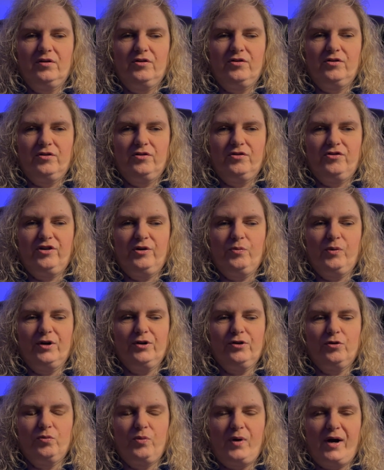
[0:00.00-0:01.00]
she
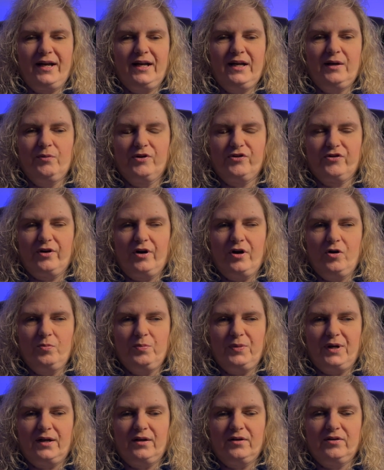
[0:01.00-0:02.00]
wondered why he wasn't home
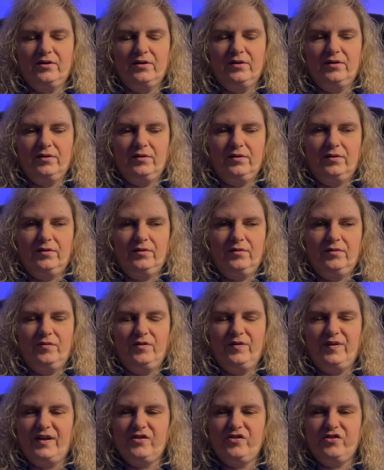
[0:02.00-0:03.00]
yet. Well,
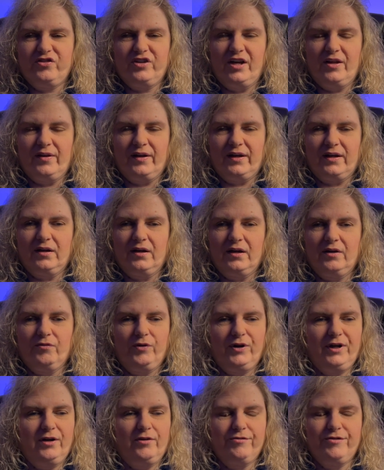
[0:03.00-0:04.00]
that's telling, and
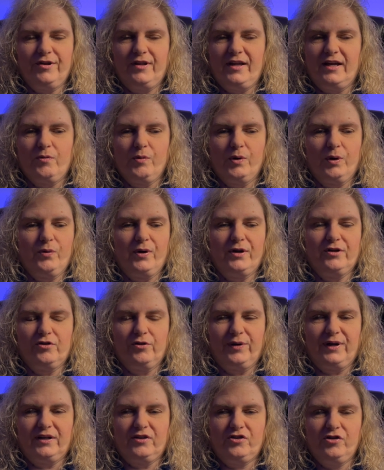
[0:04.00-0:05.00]
we don't feel like we're
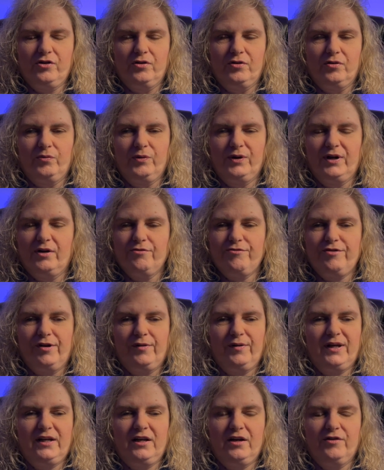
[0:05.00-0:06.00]
wondering too. We don't feel
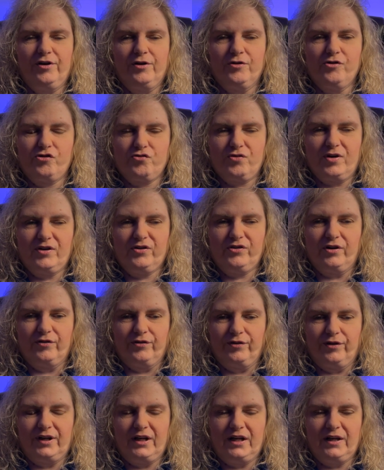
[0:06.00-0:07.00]
any of her stress
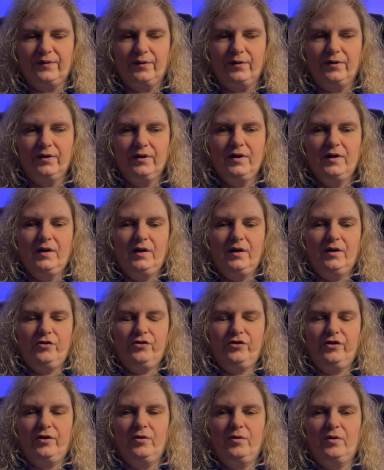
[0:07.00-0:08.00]
over it either.
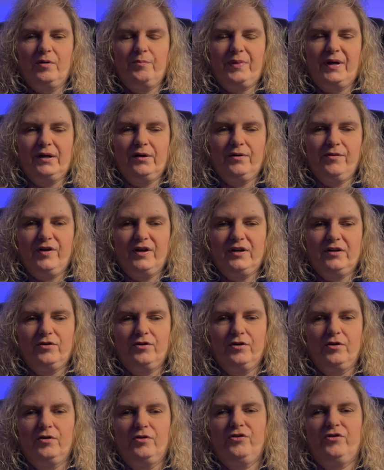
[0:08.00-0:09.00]
So a better thing to
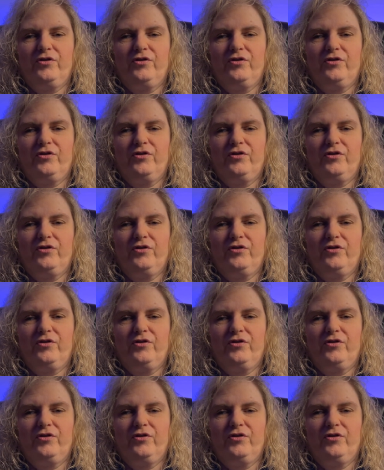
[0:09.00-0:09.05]
do is,